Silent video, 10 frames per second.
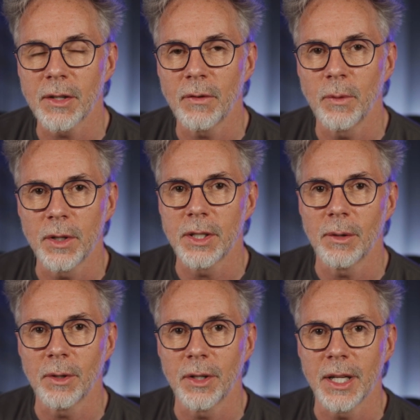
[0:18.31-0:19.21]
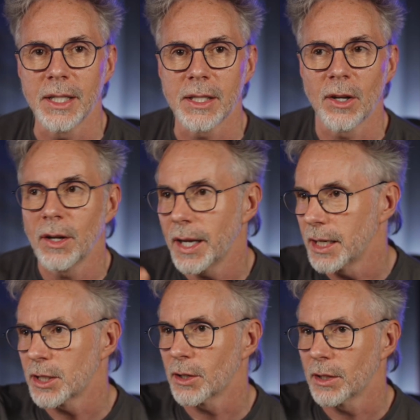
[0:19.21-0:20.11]
software, download it, install it,
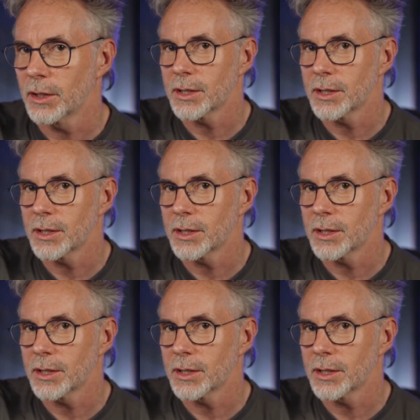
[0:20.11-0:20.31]
and it's going to